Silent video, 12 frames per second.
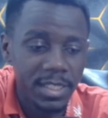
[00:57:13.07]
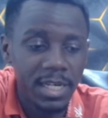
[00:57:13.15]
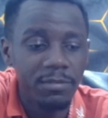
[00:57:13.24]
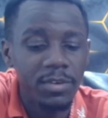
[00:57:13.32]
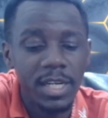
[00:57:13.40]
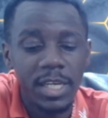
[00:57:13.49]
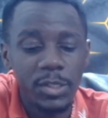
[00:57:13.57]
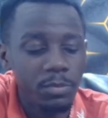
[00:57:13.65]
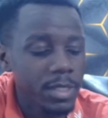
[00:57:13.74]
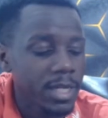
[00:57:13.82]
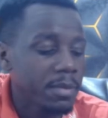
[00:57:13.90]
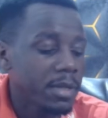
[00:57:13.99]
that I've gone ahead to
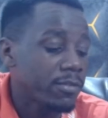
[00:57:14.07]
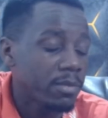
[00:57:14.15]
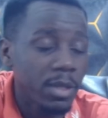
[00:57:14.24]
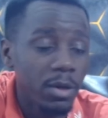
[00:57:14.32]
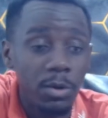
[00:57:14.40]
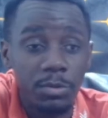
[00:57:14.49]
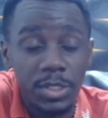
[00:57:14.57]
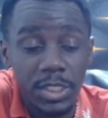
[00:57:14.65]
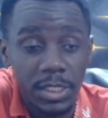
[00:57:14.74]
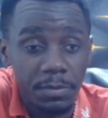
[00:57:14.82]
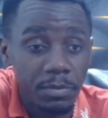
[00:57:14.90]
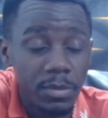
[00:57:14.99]
be coming in from the old
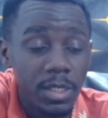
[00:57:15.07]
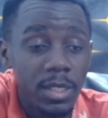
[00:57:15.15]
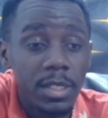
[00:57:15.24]
regime?